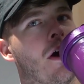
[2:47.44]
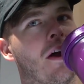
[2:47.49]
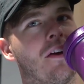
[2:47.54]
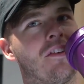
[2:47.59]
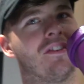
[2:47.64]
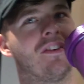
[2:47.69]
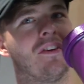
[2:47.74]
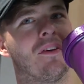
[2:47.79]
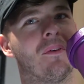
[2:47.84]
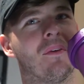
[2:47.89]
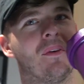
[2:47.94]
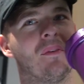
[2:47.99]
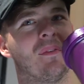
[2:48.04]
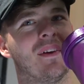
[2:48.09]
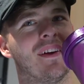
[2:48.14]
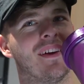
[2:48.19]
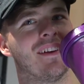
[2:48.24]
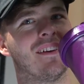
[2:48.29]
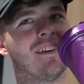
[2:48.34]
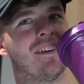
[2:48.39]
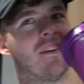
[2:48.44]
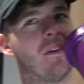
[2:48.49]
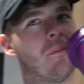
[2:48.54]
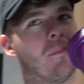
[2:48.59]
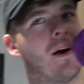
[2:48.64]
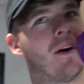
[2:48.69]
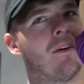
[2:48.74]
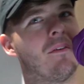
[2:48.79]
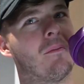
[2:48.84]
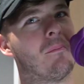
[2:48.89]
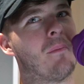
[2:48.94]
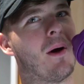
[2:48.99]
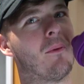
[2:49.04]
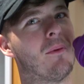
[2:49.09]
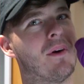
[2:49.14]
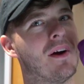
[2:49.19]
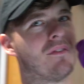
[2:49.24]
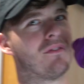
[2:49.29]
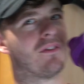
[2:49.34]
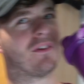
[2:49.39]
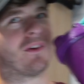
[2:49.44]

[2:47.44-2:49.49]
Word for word: like a grape one. I don't actually know what you mean. Am I weird